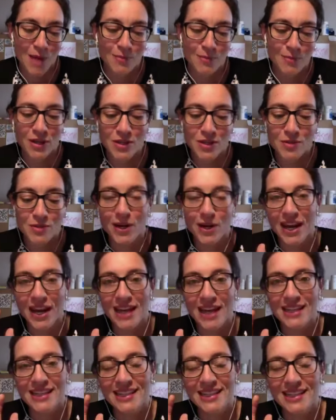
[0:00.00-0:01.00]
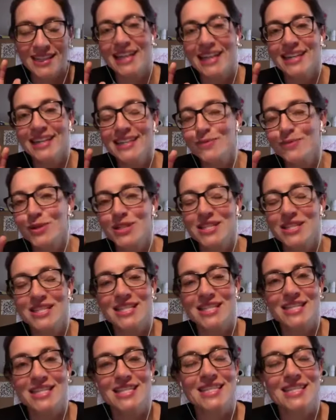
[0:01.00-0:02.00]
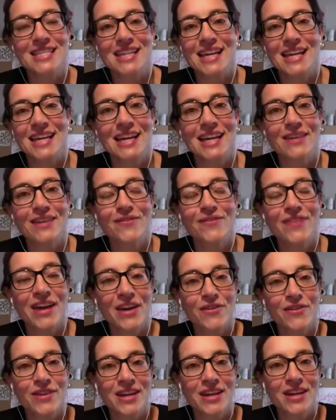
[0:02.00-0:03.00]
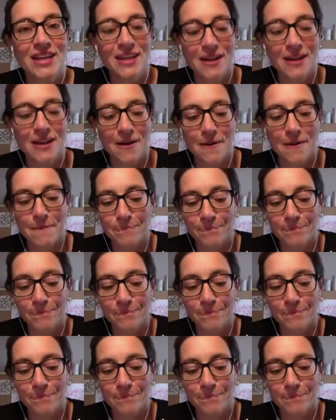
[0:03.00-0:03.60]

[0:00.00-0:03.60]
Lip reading: Because what I did was just very